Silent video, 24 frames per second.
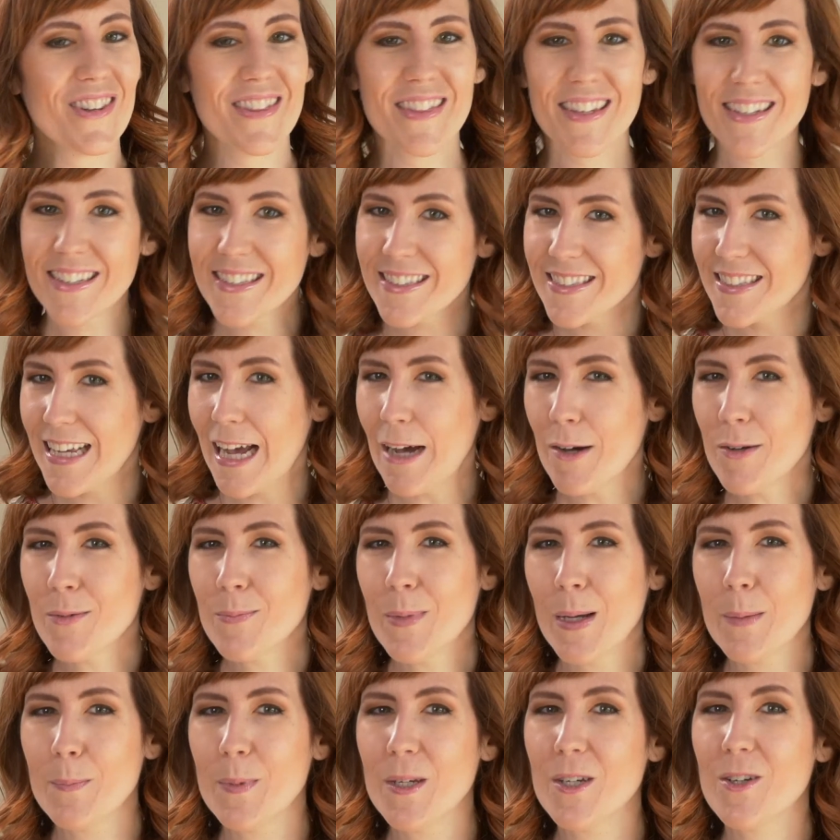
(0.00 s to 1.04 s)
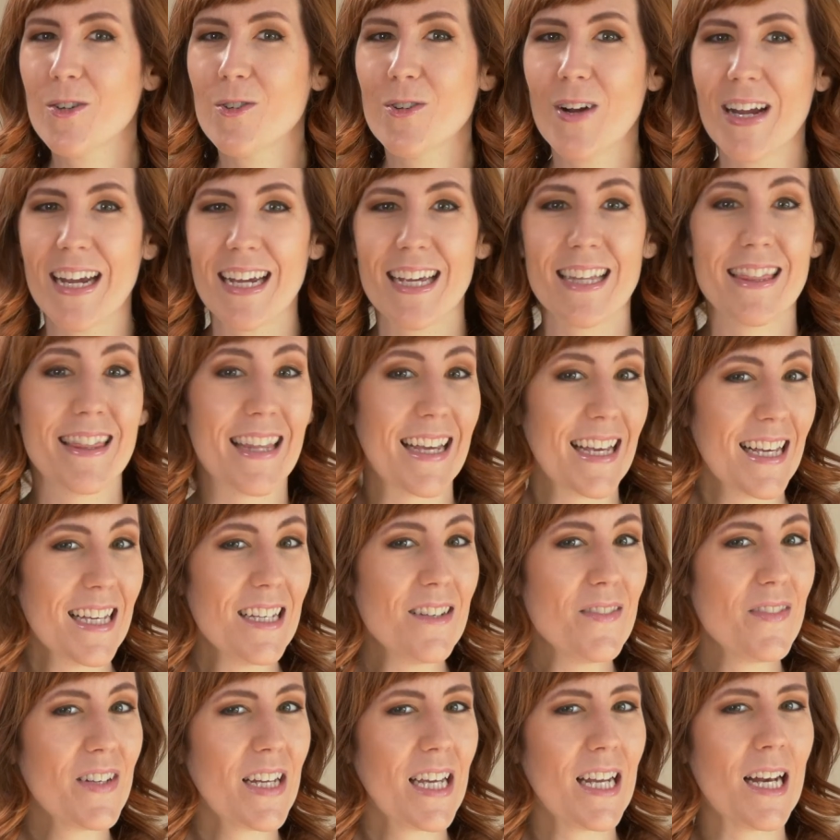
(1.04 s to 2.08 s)
the sound might be great in the
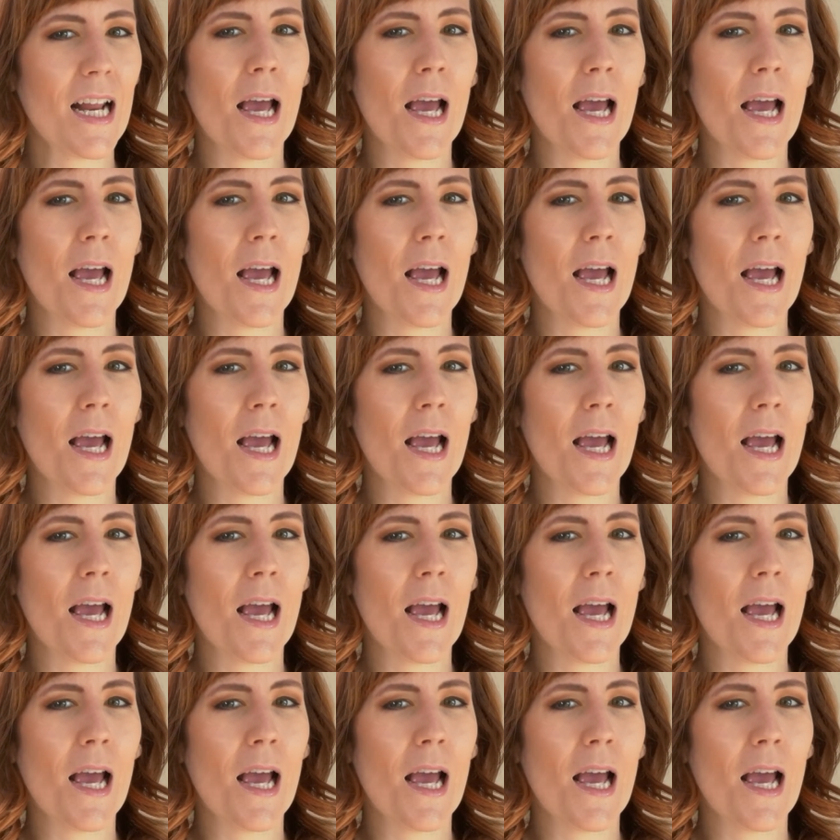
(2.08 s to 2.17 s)
evening,